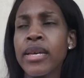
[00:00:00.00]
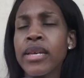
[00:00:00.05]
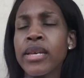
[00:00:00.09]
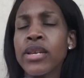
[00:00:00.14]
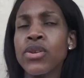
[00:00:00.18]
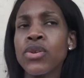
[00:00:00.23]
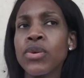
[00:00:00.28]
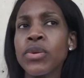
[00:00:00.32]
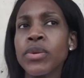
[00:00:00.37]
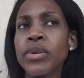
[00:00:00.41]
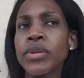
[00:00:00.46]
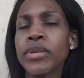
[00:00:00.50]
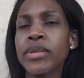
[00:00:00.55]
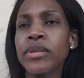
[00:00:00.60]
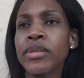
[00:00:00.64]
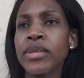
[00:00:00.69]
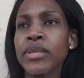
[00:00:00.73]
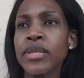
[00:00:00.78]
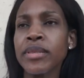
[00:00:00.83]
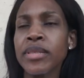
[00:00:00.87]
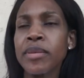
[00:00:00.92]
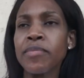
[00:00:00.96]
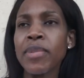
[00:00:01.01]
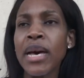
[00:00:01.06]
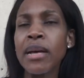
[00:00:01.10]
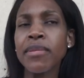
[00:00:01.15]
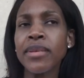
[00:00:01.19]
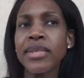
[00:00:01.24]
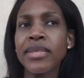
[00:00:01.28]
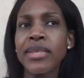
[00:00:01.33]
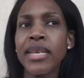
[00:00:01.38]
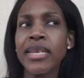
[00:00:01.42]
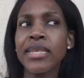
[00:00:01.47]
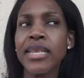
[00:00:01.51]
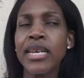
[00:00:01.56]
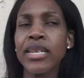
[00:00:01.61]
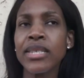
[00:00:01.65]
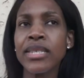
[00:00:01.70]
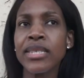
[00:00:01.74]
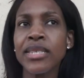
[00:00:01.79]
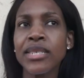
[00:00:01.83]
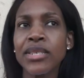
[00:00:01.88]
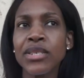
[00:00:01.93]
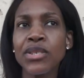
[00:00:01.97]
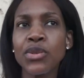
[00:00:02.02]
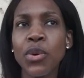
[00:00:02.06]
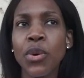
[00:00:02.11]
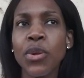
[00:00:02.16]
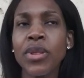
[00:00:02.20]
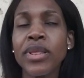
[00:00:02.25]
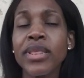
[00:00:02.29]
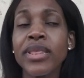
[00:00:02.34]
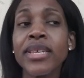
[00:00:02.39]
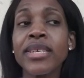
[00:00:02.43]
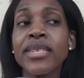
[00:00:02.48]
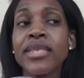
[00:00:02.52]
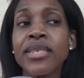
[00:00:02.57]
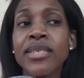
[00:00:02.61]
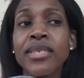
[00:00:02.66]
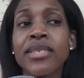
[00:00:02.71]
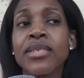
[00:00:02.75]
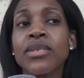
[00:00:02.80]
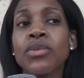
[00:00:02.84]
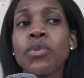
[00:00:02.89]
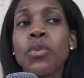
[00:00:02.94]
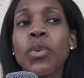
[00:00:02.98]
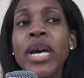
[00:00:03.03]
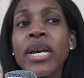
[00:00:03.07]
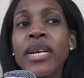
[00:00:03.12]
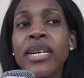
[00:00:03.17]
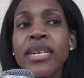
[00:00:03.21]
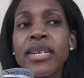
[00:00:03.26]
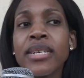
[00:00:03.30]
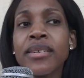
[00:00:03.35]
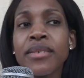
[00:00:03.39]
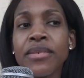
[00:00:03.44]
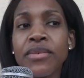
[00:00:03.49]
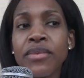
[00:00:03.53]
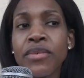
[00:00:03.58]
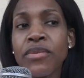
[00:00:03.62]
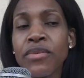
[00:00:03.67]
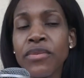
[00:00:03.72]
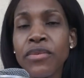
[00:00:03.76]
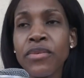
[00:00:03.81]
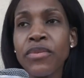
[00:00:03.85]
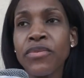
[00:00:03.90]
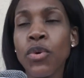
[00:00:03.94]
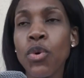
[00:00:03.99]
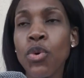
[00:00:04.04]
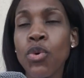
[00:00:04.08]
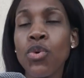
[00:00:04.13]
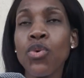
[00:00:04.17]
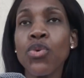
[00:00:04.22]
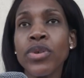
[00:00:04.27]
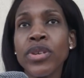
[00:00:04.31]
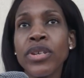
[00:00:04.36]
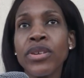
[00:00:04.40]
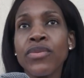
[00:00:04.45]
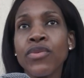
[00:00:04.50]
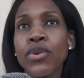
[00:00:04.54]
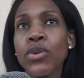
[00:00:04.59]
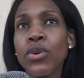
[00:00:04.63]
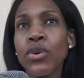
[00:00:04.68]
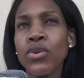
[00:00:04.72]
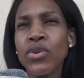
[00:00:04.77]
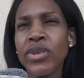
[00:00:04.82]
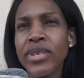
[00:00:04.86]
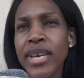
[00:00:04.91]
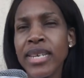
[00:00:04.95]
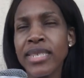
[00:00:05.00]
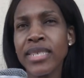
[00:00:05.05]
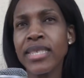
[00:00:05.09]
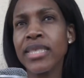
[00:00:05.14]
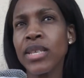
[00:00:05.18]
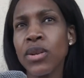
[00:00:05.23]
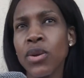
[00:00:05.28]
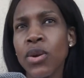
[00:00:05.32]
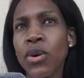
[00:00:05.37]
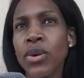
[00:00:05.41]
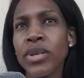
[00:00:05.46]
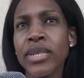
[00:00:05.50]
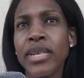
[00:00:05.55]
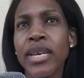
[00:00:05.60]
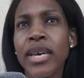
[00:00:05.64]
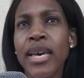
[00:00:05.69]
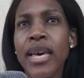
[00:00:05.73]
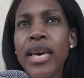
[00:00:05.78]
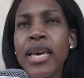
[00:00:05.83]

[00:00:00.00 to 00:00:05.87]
you know, the Bible says that, you know, all things work for good for those who trust in the Lord.